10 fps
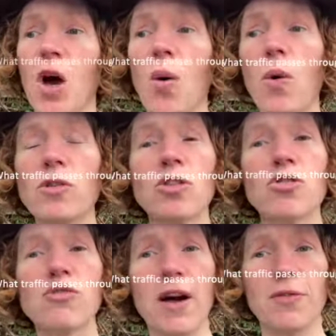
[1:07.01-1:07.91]
What
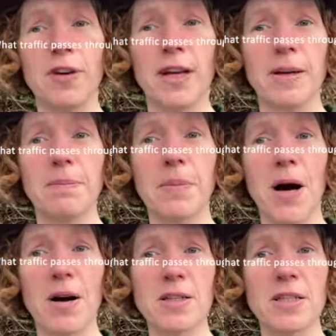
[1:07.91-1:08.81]
traffic
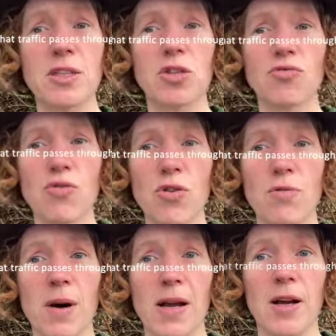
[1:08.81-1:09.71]
passes through
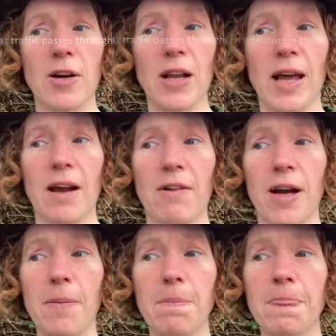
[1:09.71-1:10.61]
my local
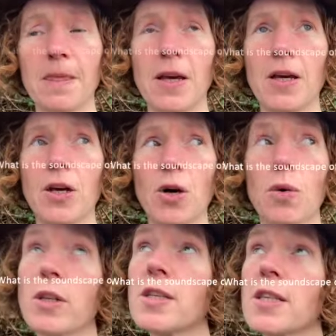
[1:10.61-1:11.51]
area?
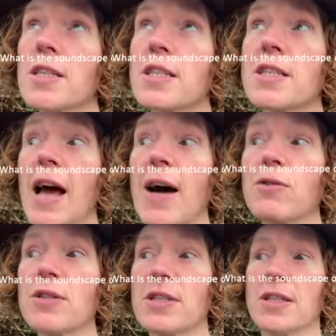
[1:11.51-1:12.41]
What is the
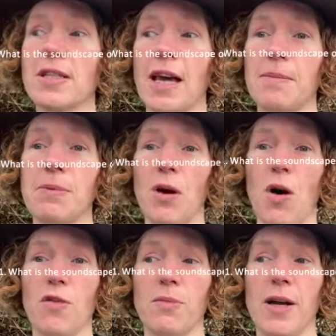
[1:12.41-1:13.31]
soundscape
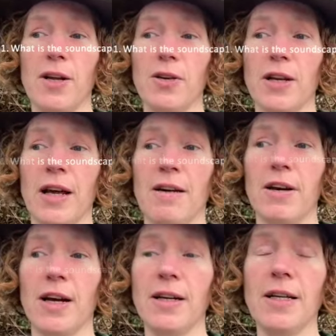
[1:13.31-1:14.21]
of my local
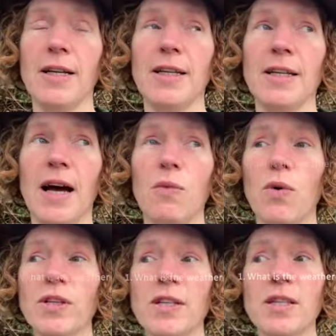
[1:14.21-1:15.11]
area? And
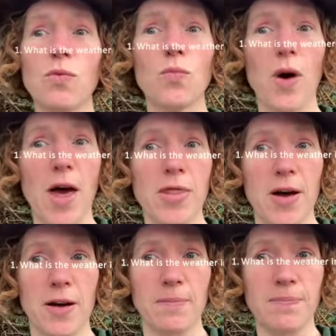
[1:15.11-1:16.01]
what is the
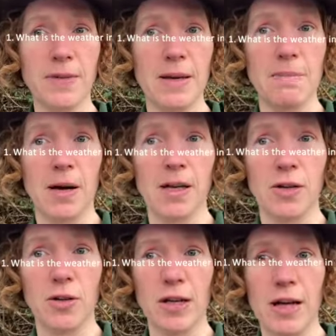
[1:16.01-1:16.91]
weather in my
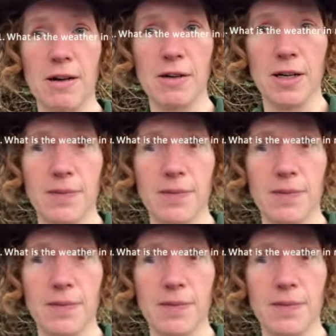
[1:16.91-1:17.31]
local area?